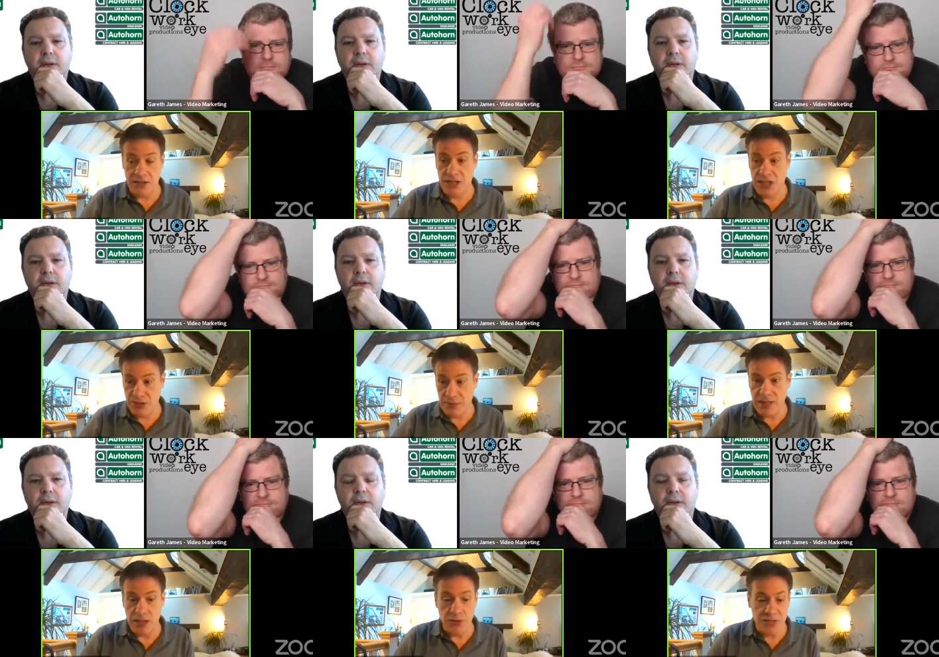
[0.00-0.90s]
Speaker 1: extremely
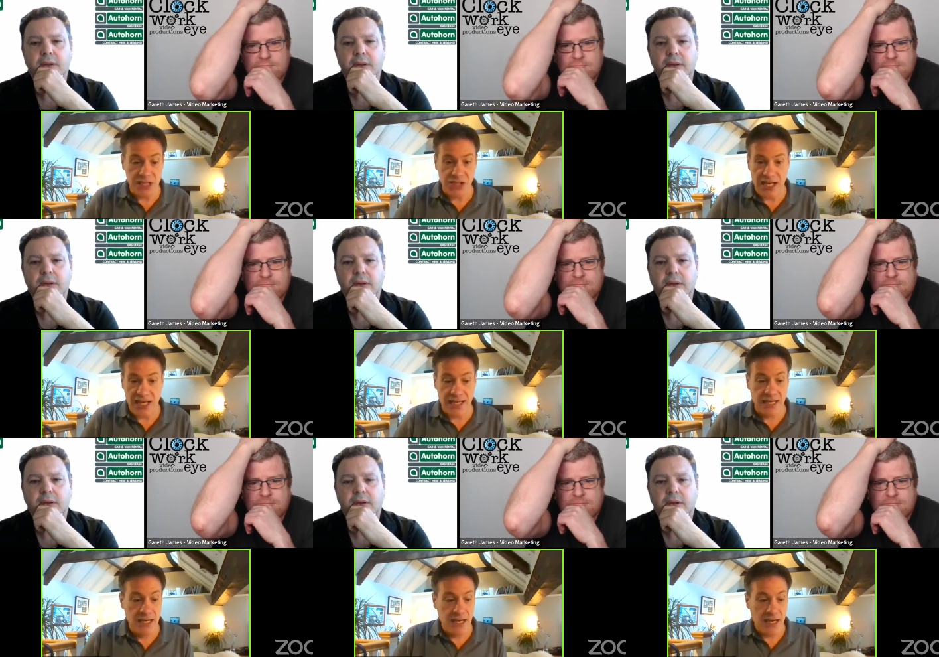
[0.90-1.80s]
hallucinogenic.
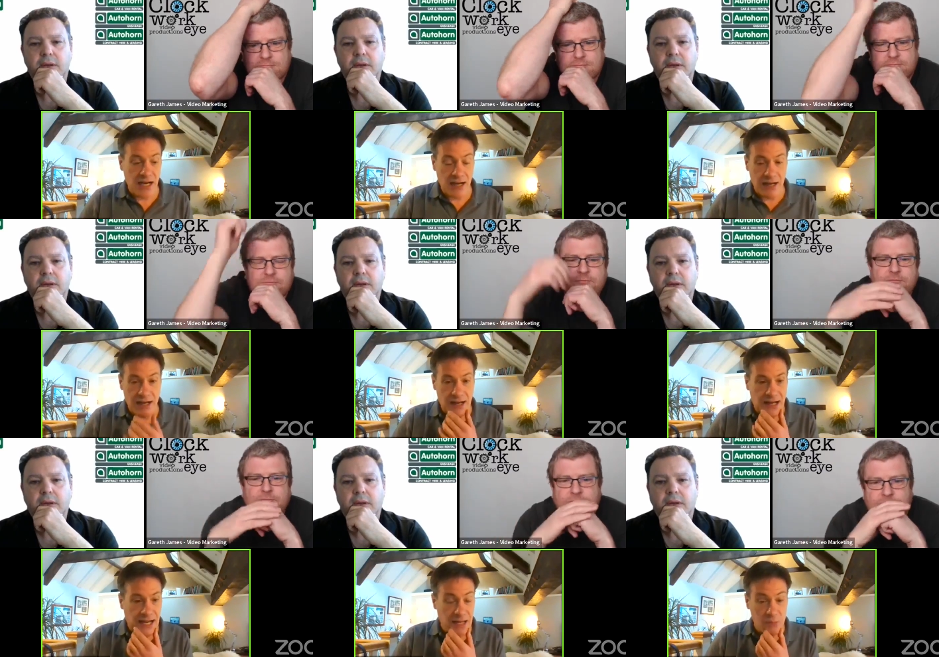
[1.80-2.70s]
Uh,
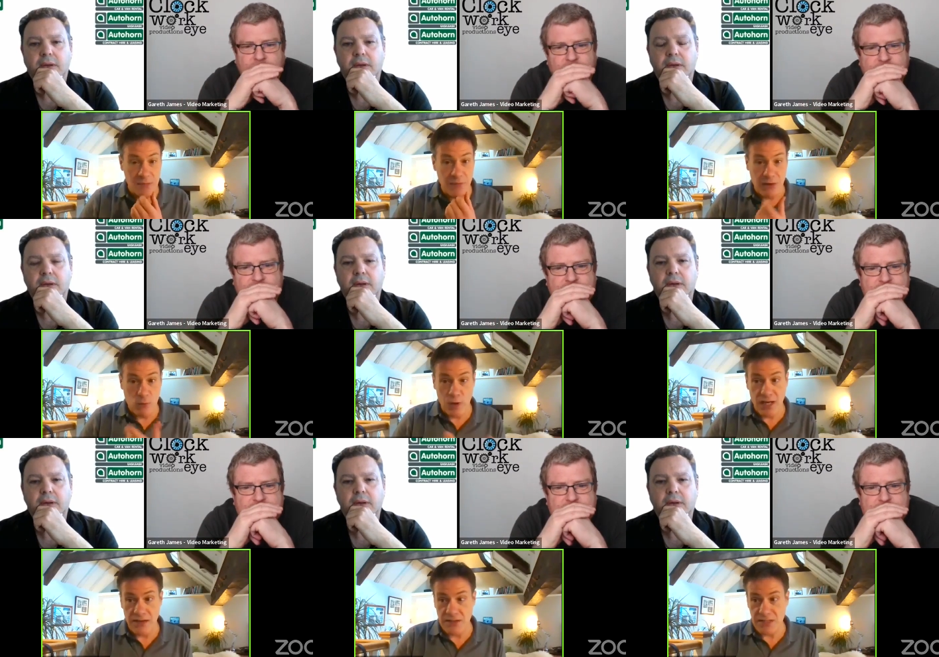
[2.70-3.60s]
and it was a bit
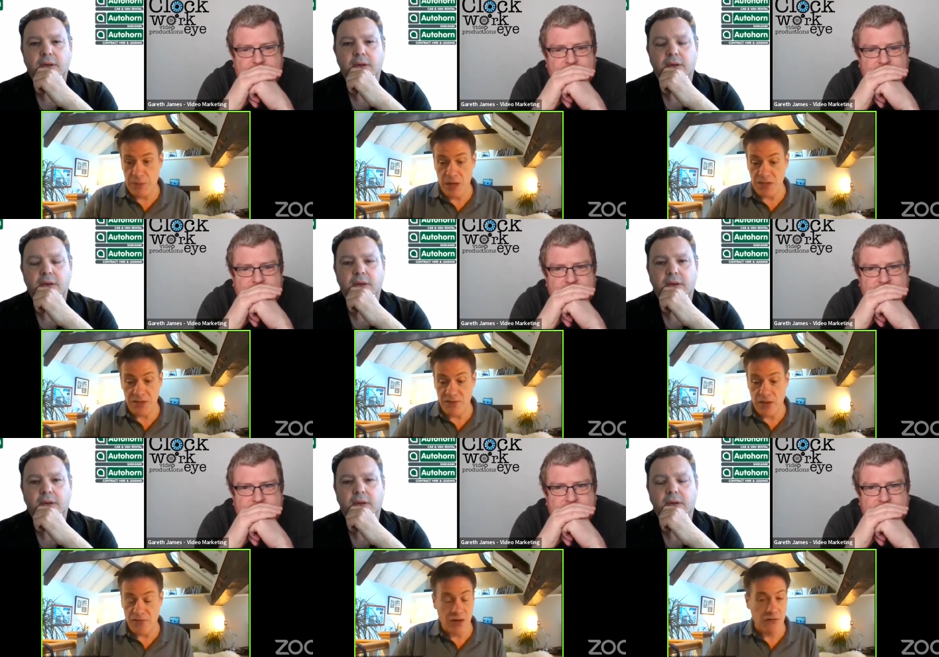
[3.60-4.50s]
weird. There's parts of the
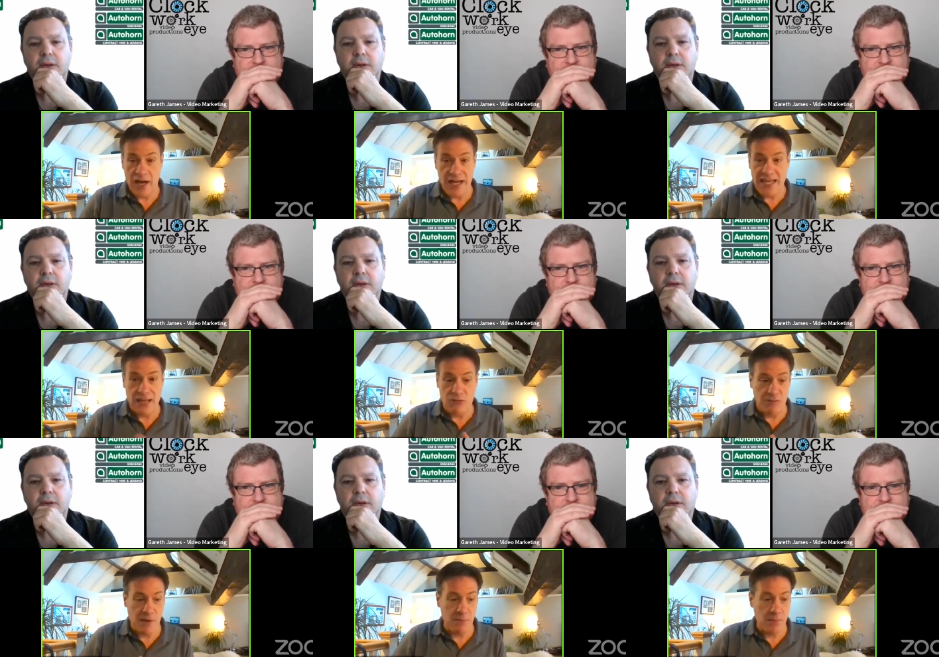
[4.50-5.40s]
afternoon that I cannot
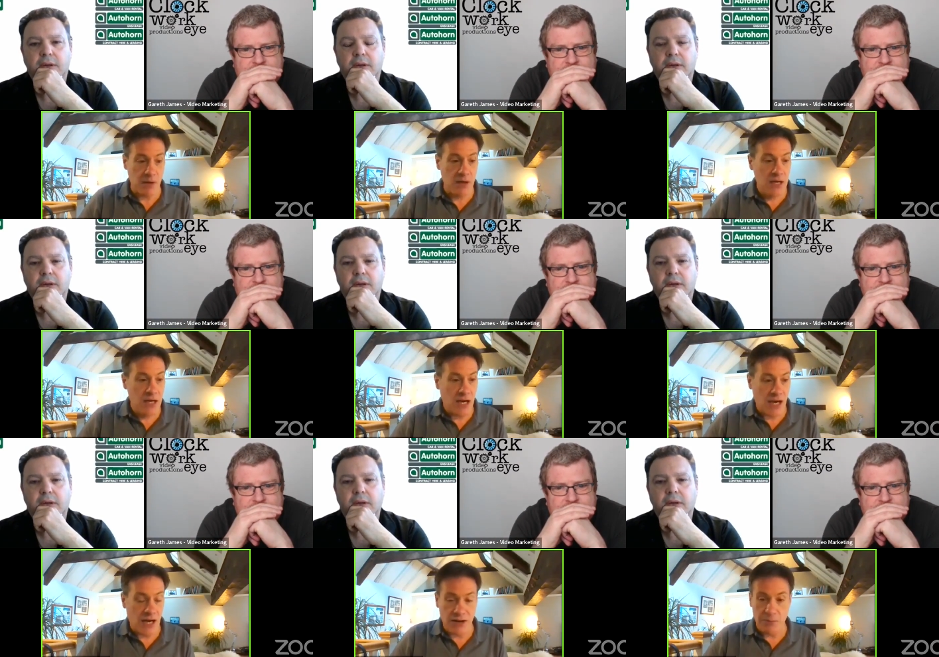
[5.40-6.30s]
remember.
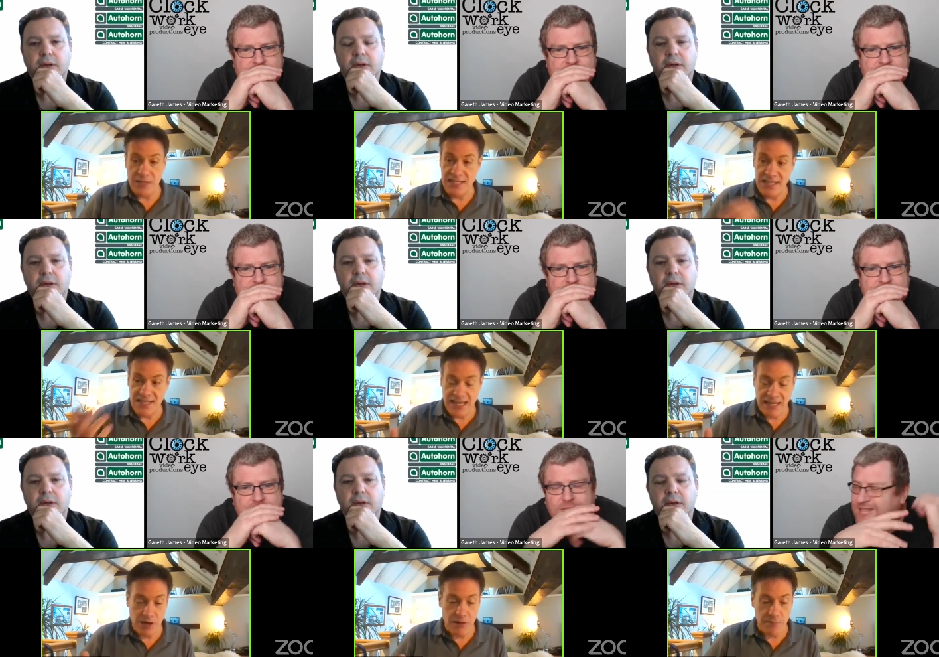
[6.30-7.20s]
I know my sister came
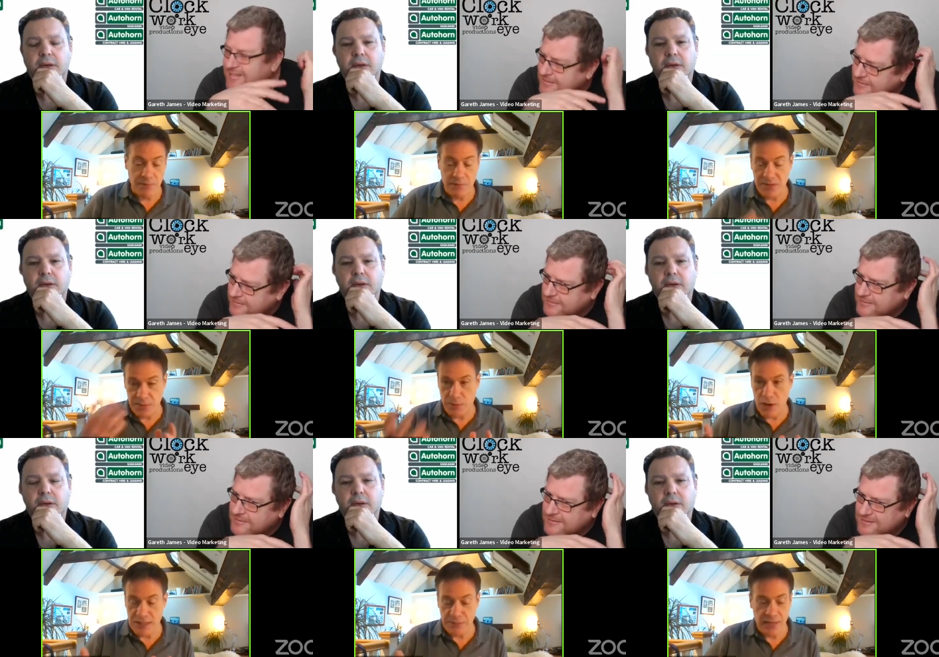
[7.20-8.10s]
up,
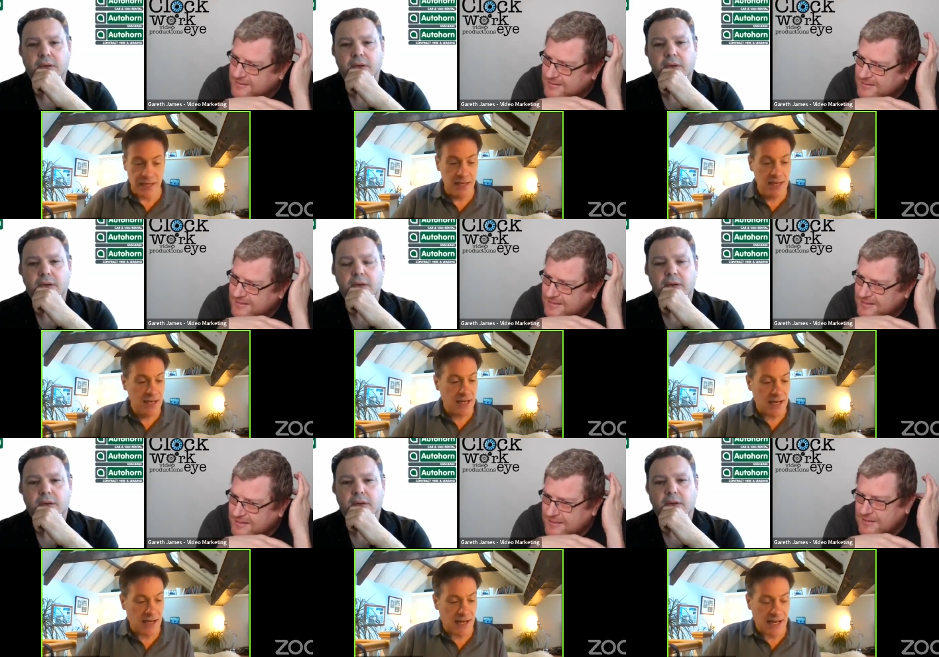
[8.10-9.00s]
surprised me,
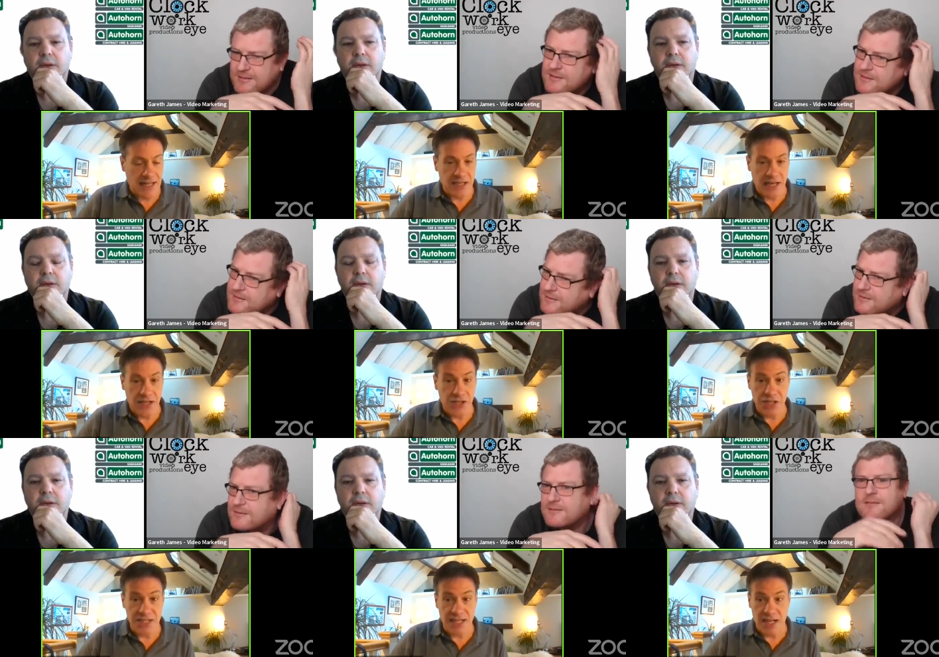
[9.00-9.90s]
uh, and and she
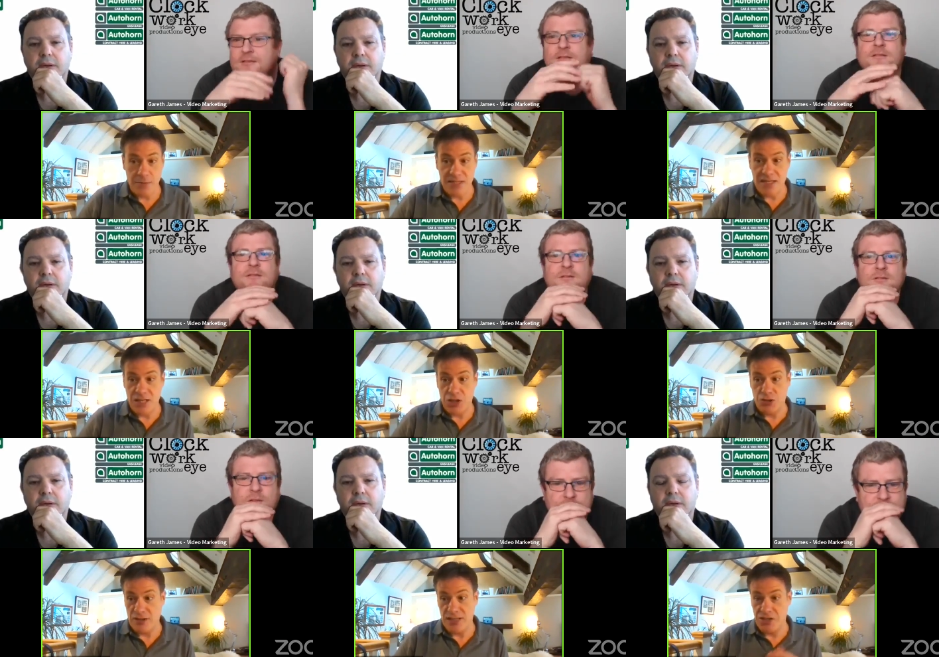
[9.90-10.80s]
said I was
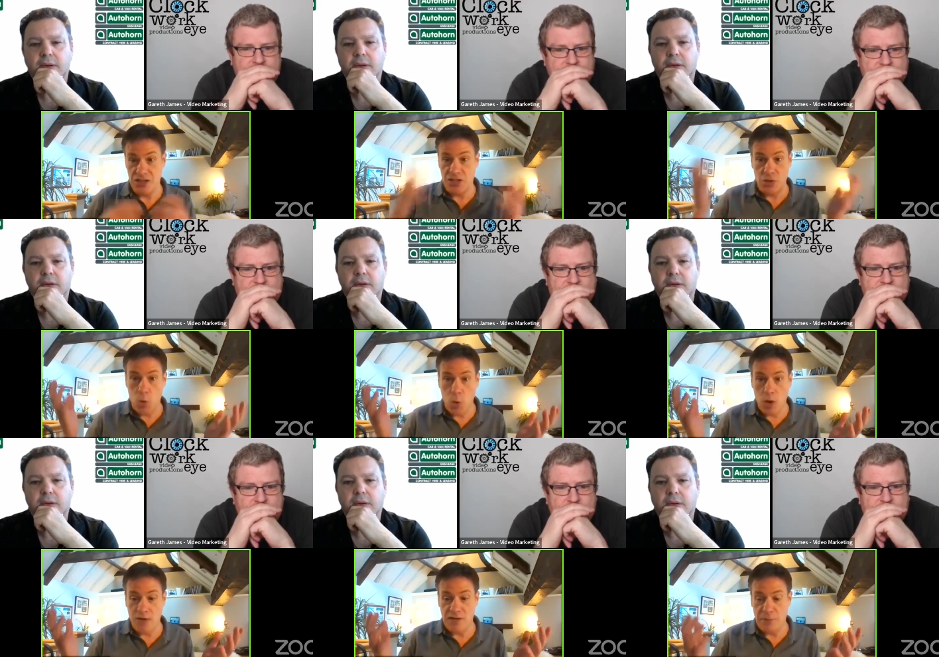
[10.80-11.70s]
literally just all
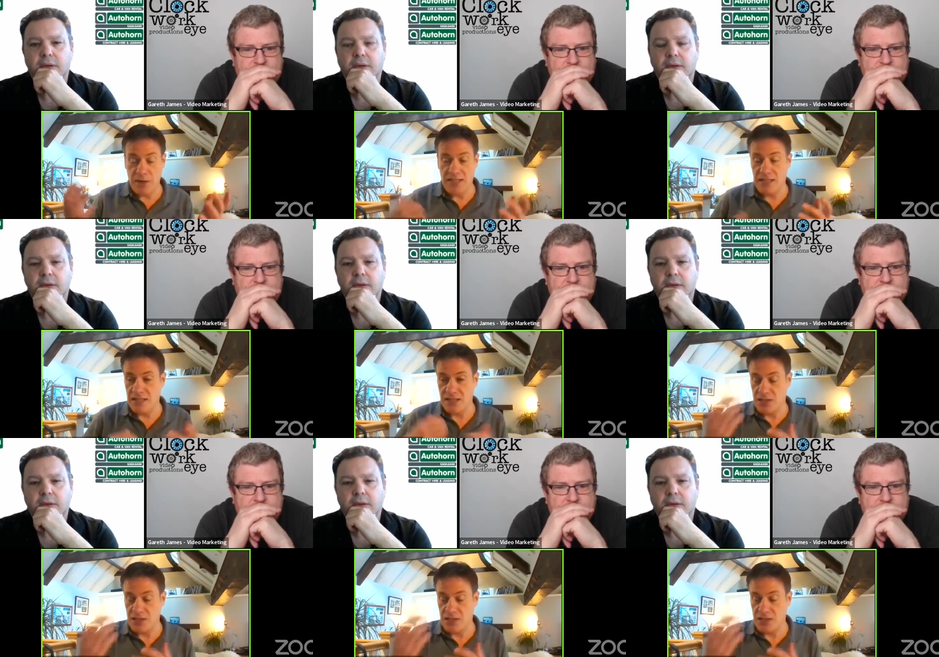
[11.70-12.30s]
over the place because I